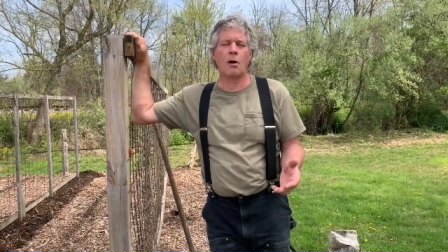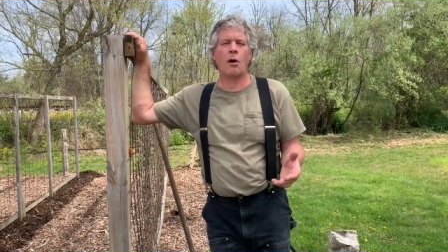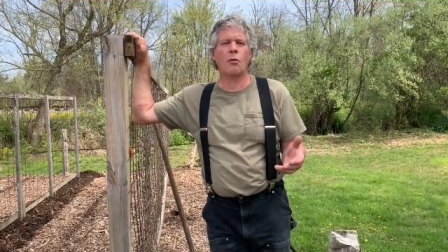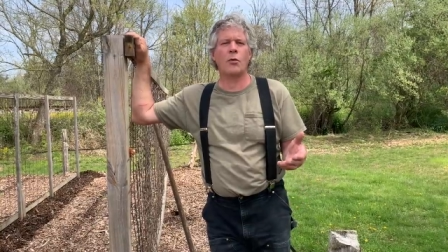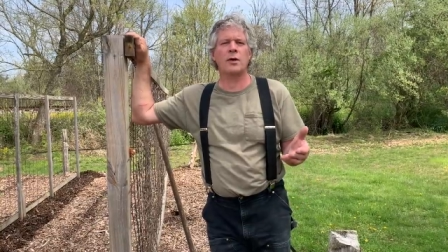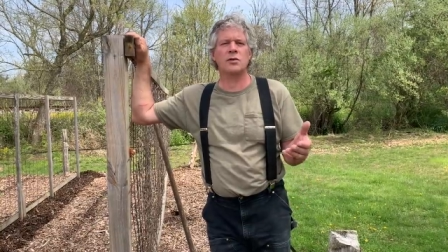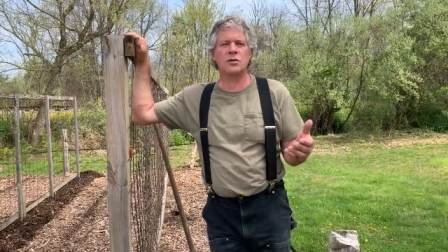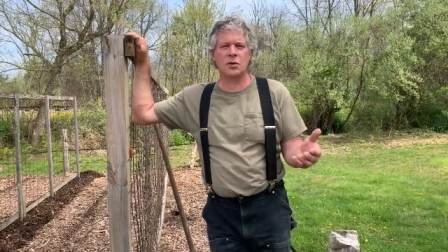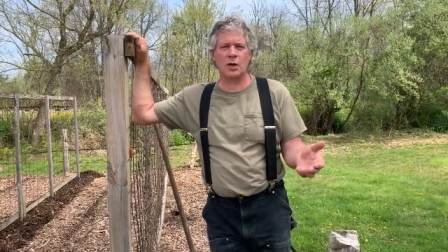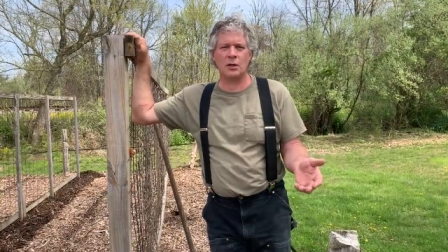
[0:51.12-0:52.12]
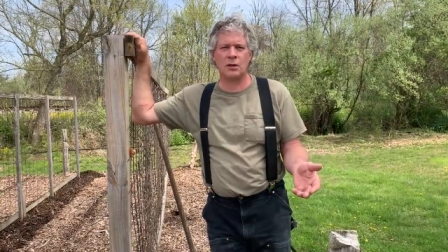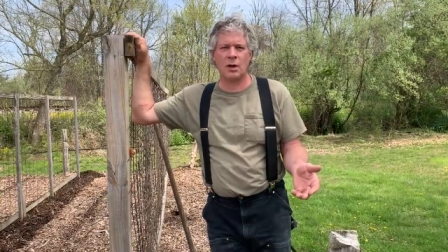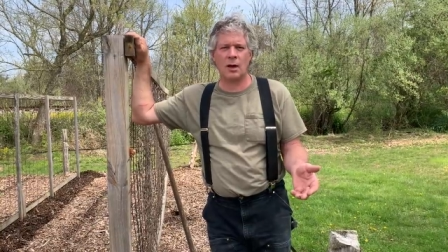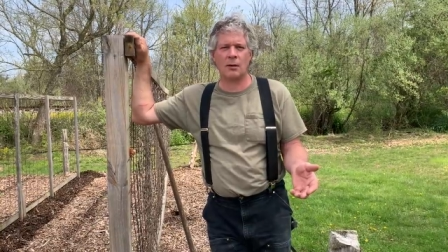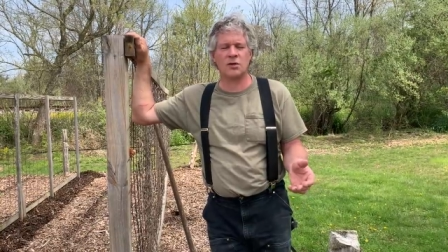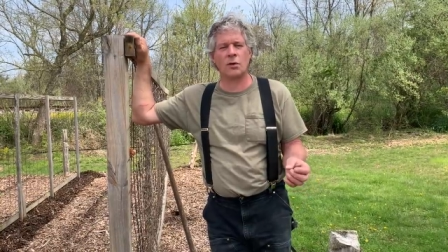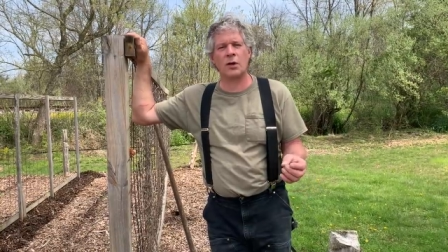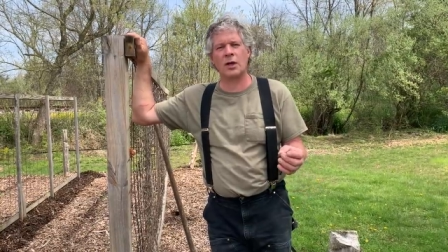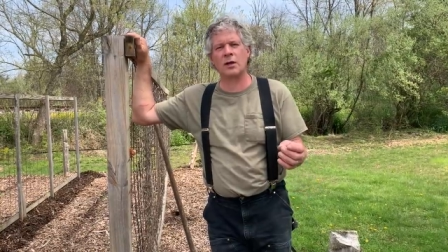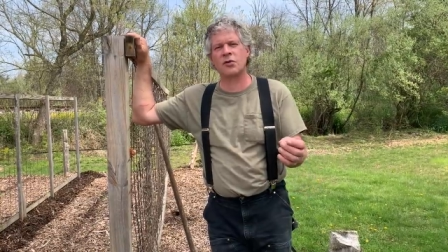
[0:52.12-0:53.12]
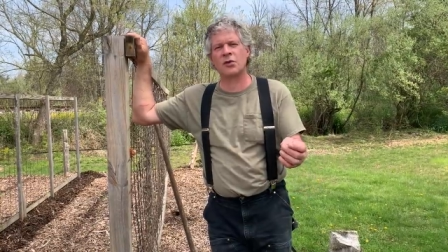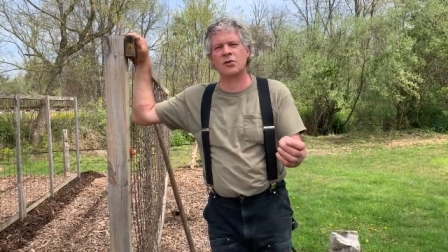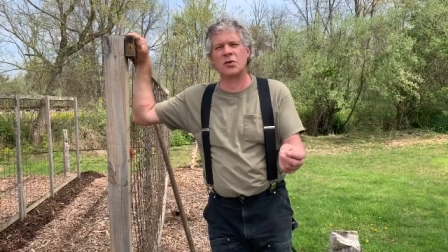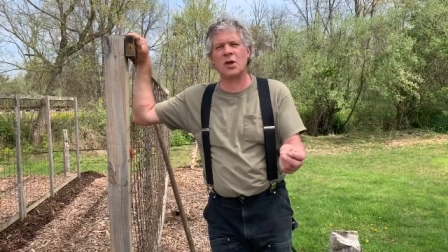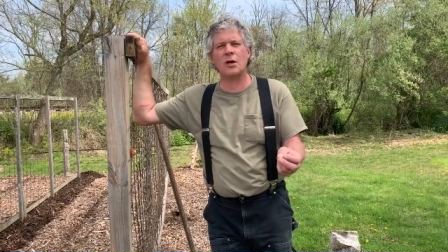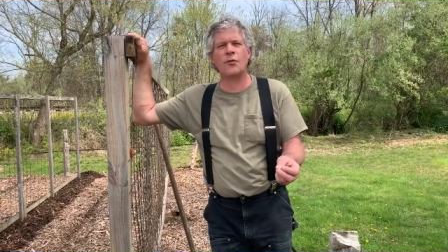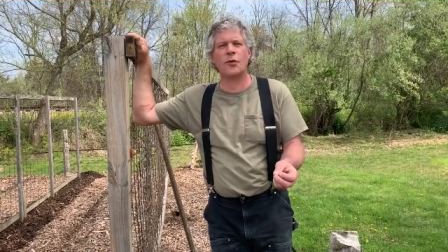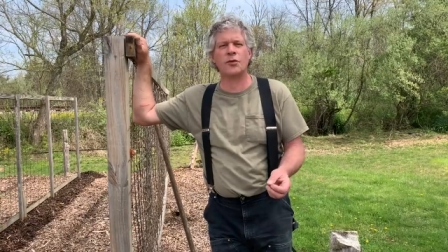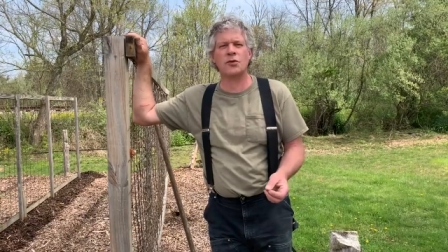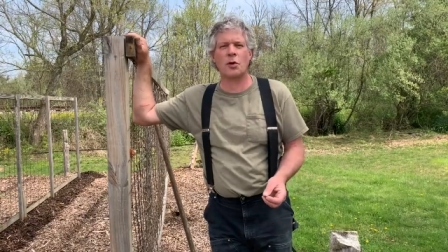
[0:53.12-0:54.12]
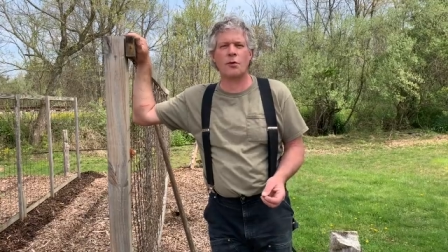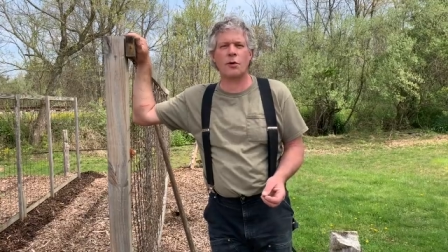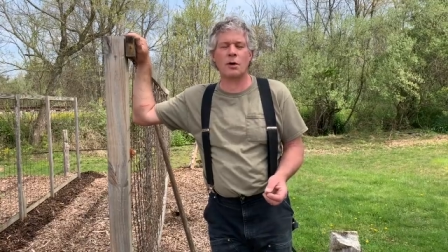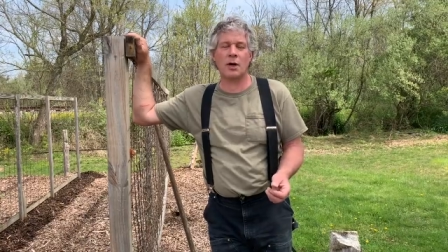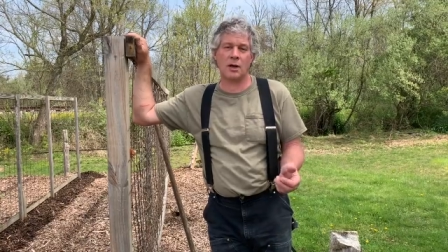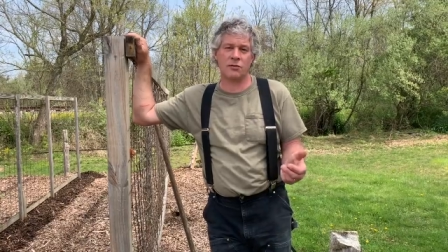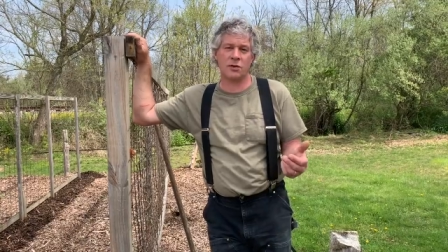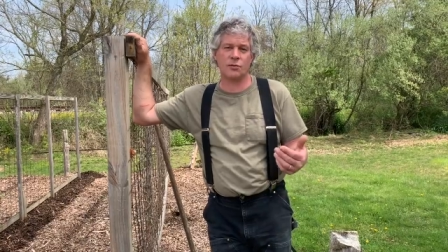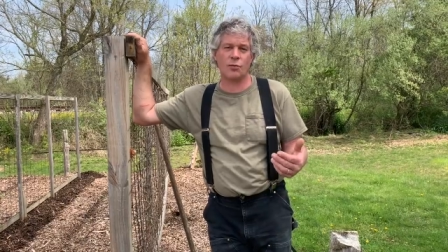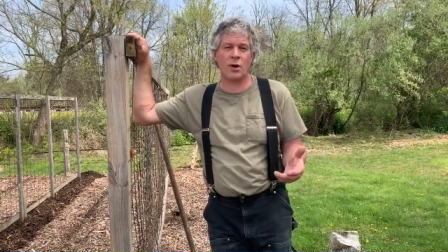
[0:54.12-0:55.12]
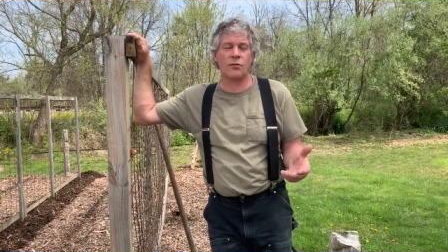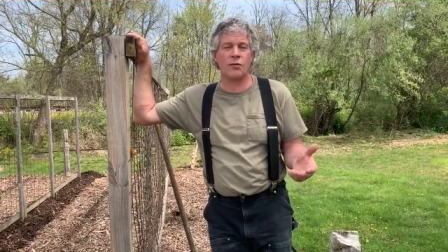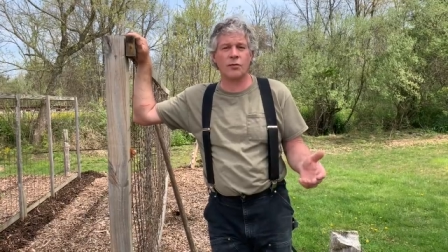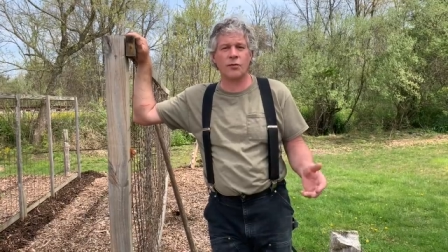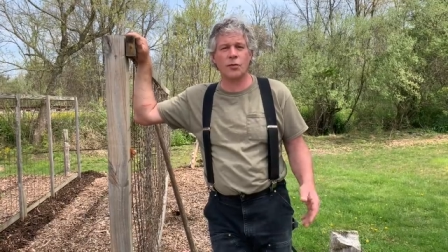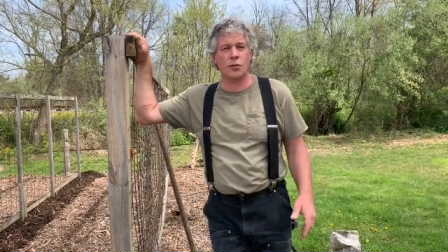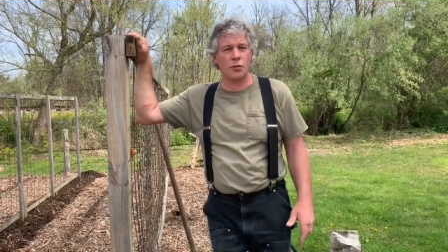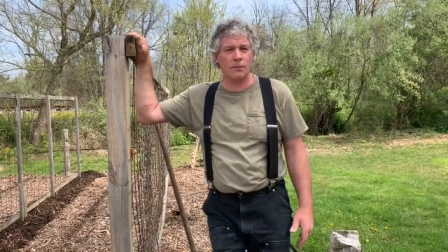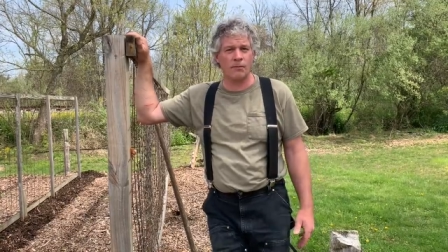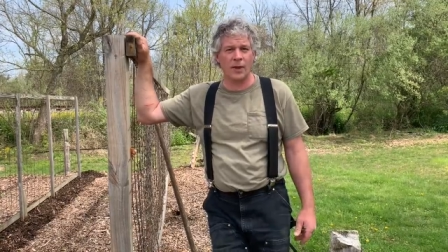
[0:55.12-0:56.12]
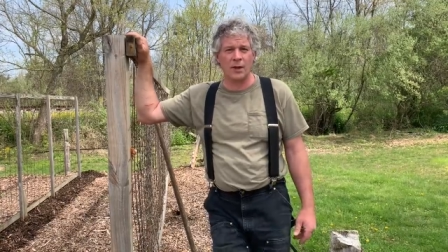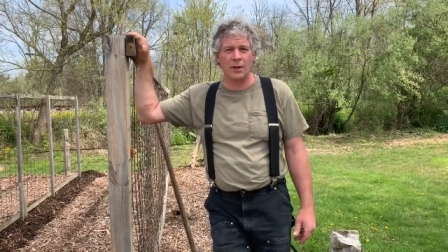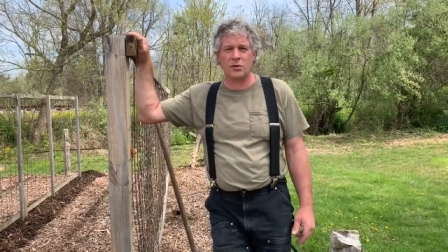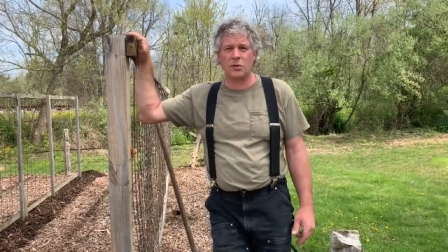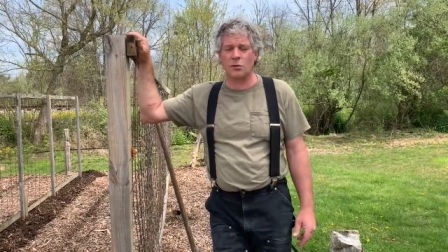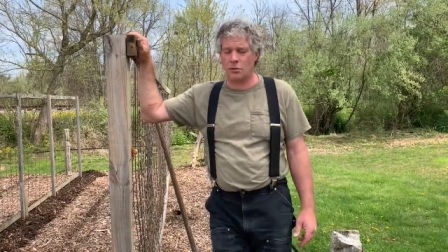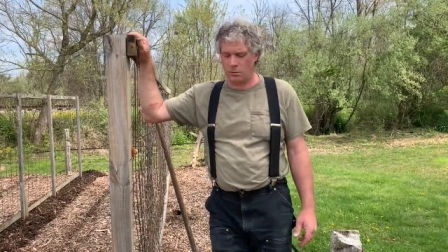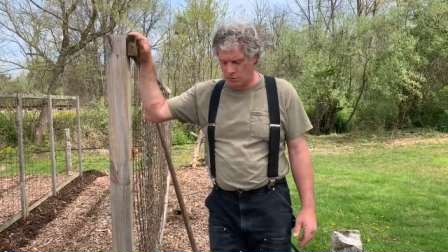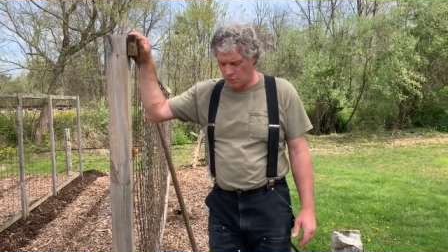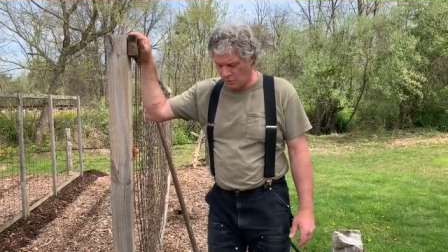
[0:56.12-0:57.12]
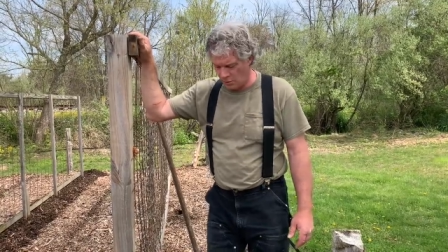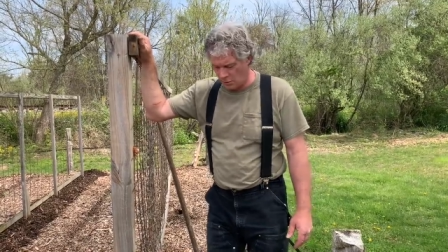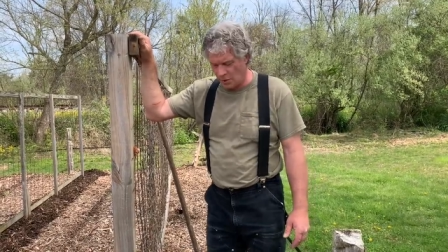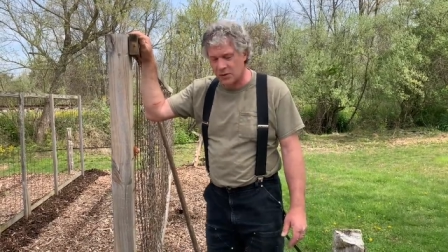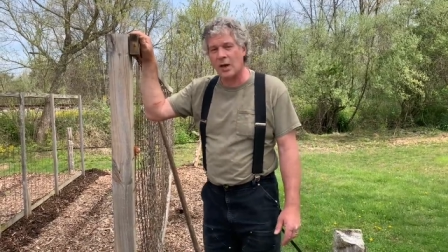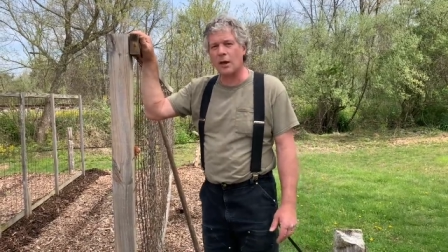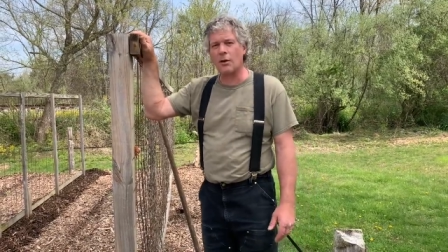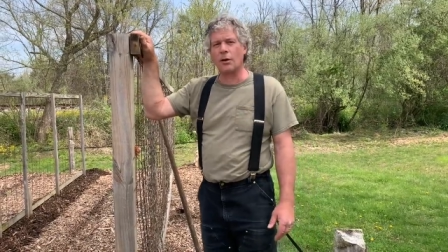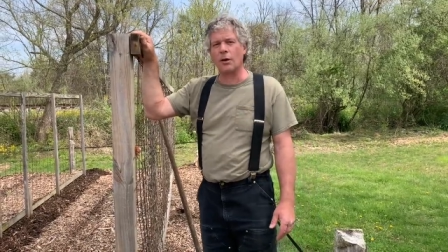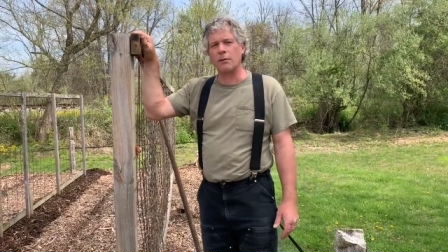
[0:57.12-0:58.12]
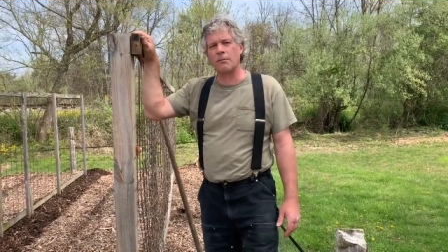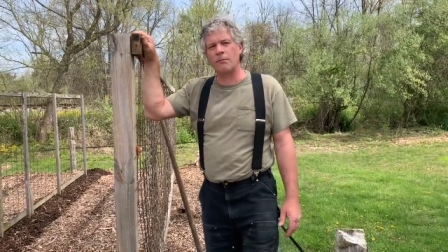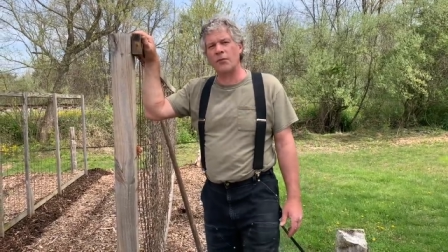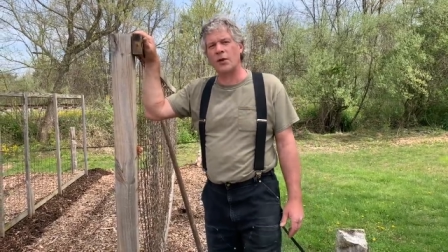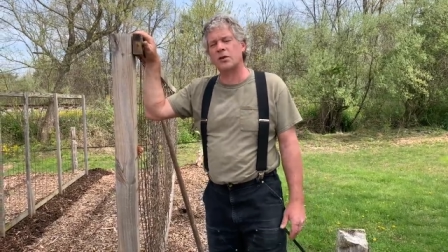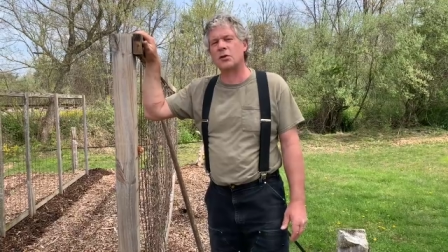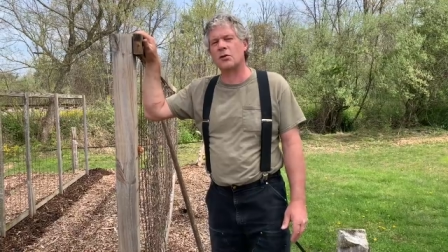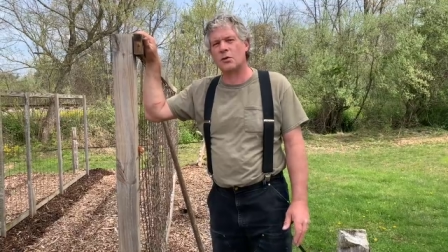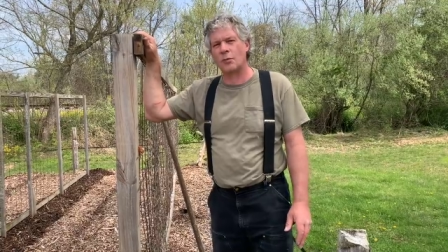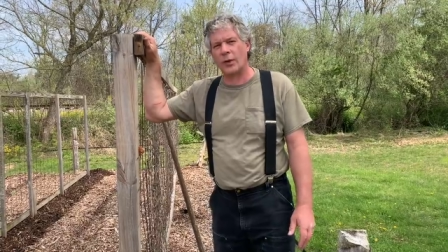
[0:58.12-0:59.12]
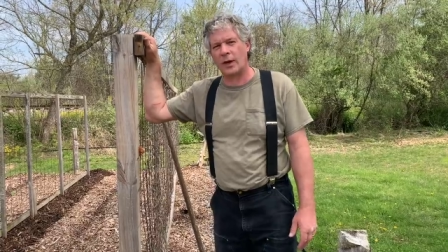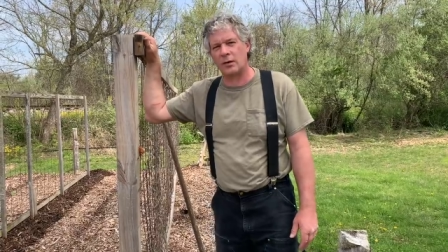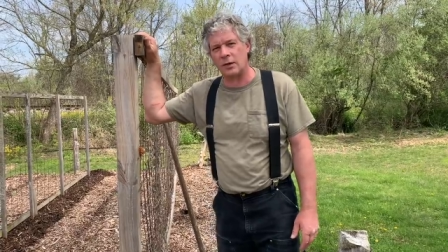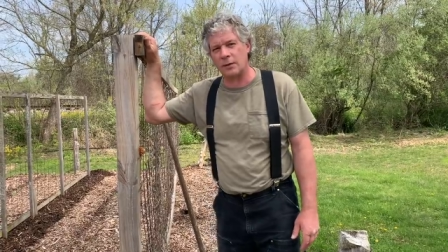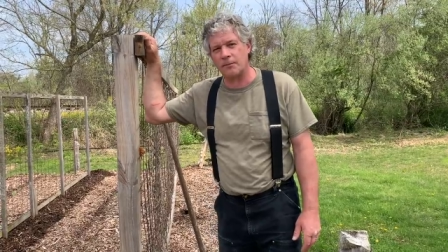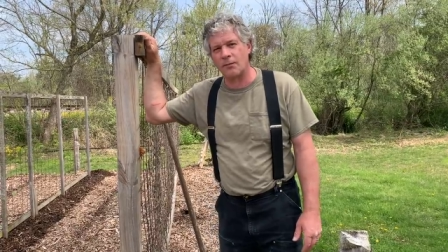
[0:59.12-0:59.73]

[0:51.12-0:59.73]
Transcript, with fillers: Always seed time. So He gives us seed for the sower, and He gives us bread for food. So Let's take a look. Let's do some planting.